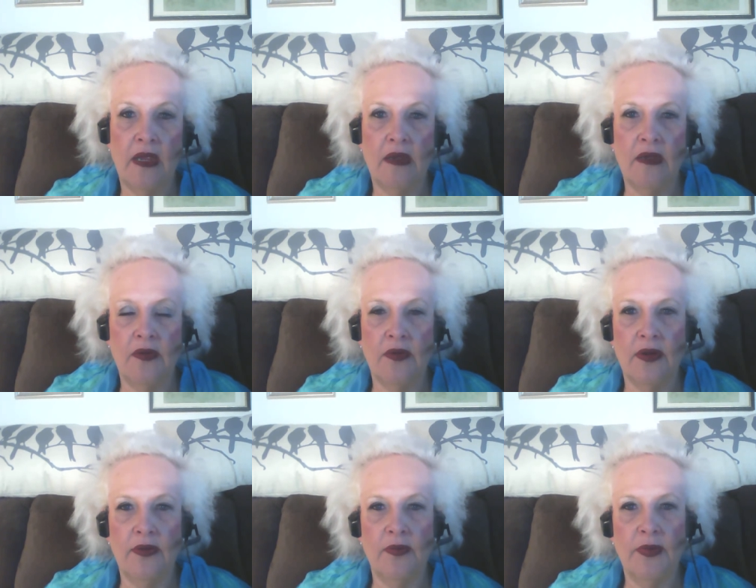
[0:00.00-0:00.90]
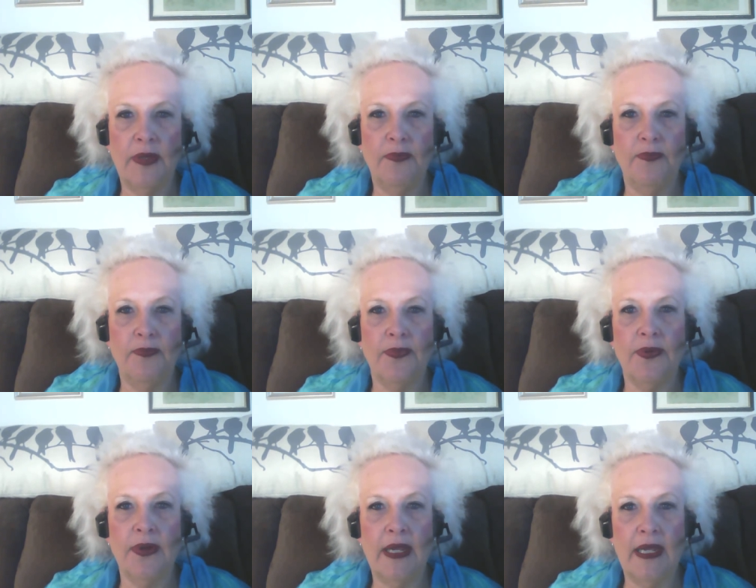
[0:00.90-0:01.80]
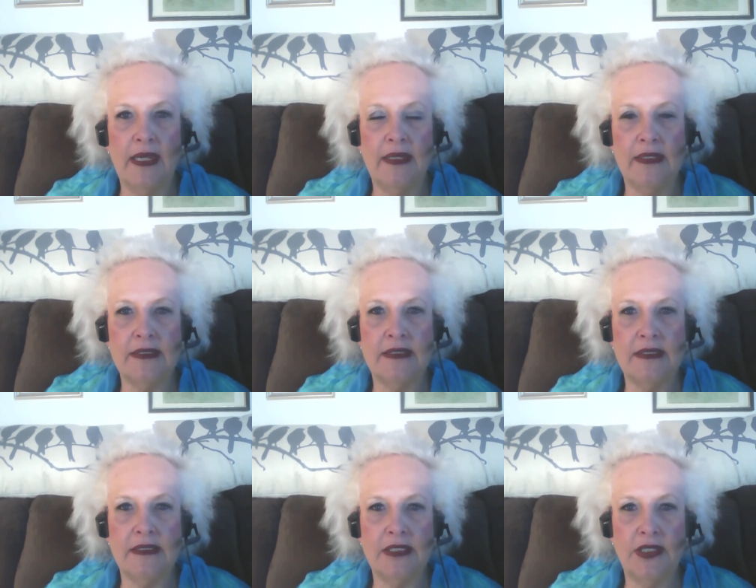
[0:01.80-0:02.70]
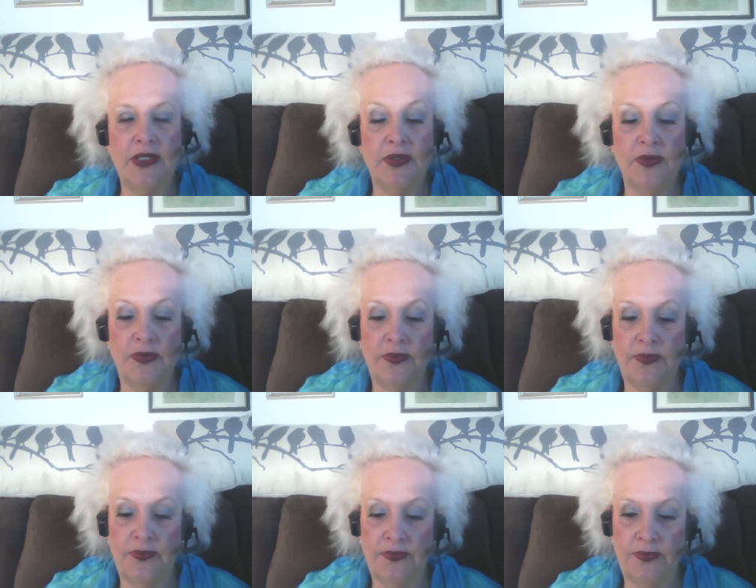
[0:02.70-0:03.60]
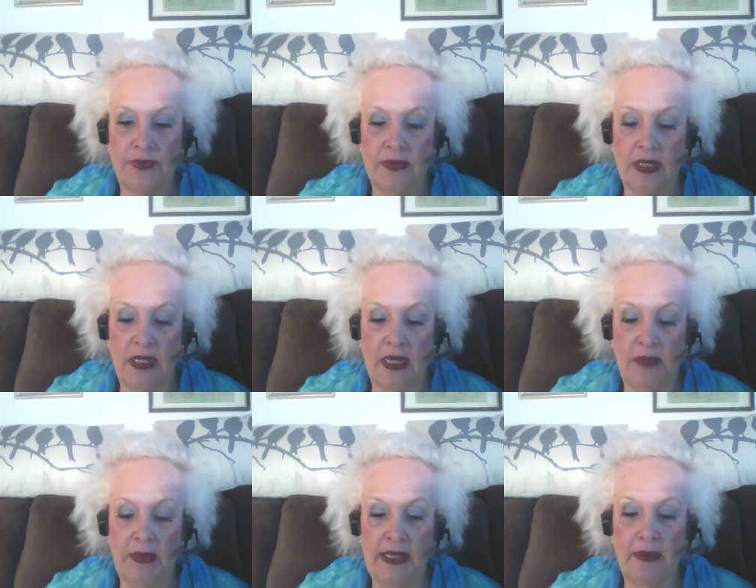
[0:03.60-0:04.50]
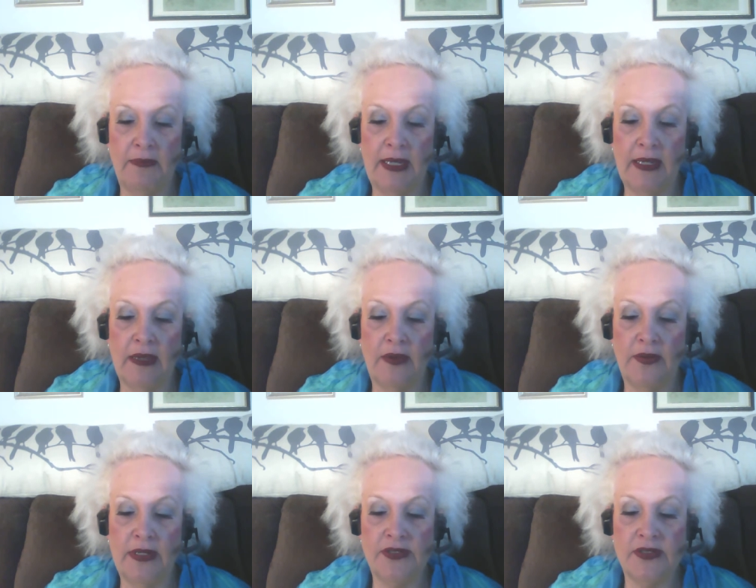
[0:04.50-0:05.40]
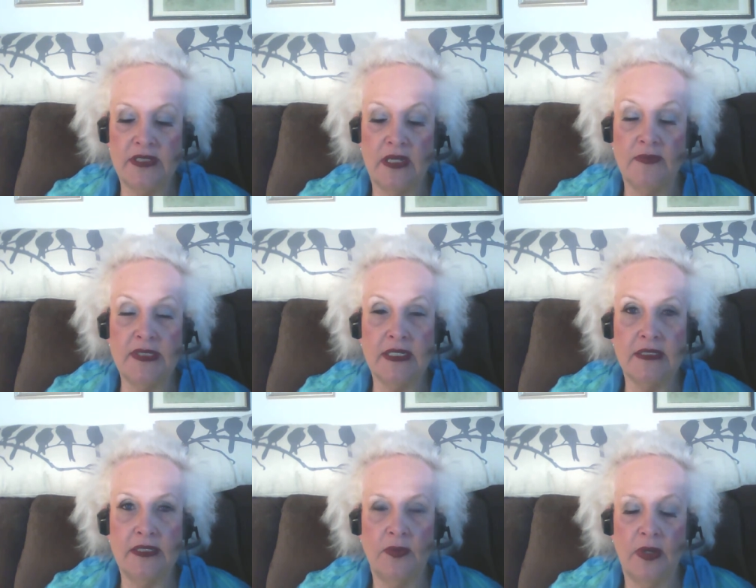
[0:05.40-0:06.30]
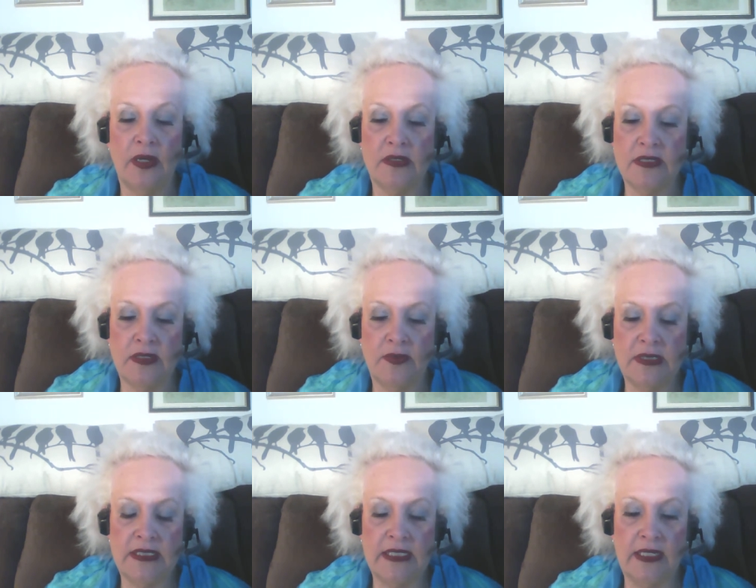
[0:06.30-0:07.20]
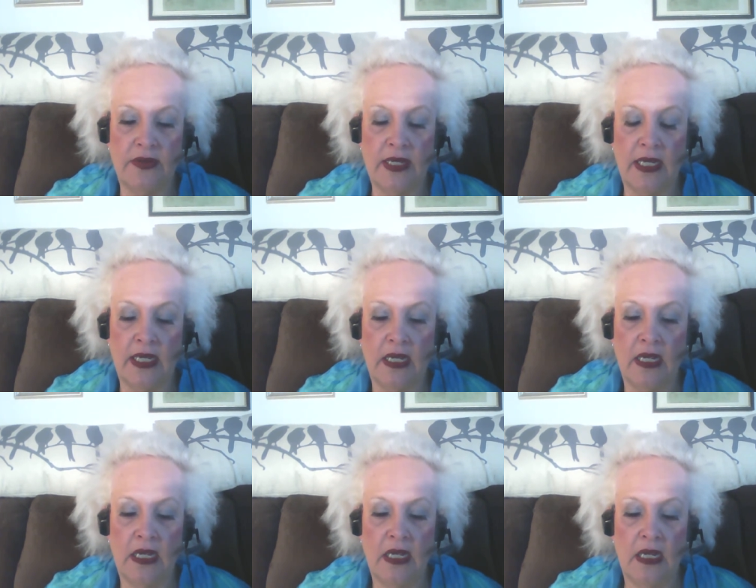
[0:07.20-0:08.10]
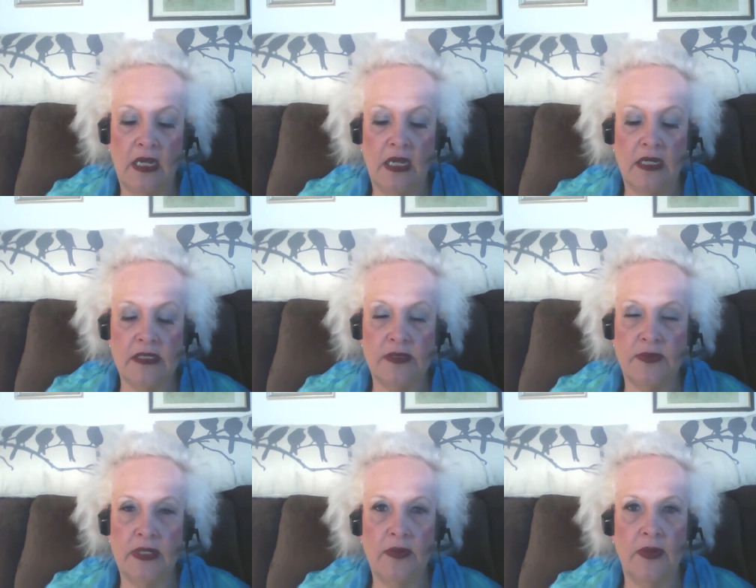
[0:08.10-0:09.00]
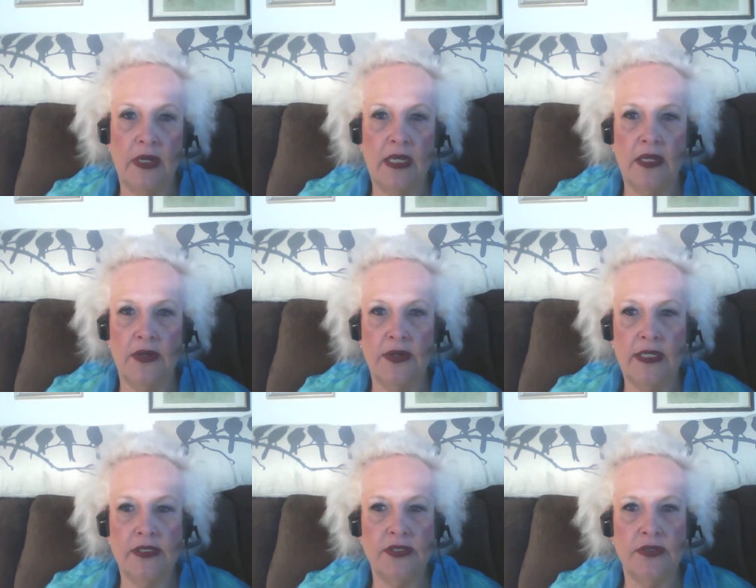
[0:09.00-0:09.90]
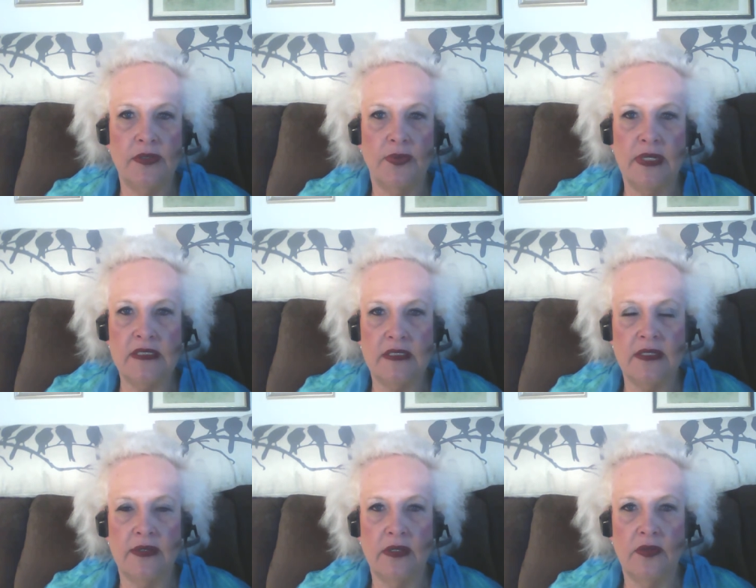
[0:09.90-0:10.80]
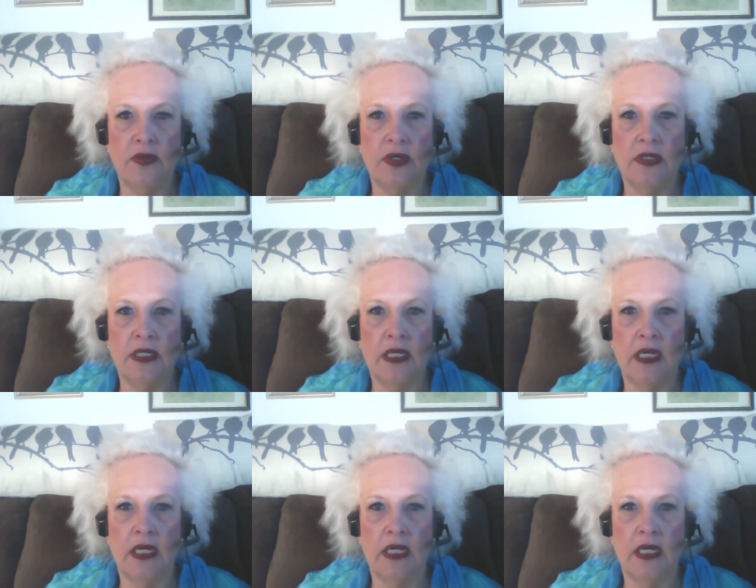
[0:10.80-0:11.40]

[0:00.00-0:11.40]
Lord, we pray this to you. I uh, may, may go into Psalm 61 also. We'll see, okay? Just really want to enter into the presence of the Lord.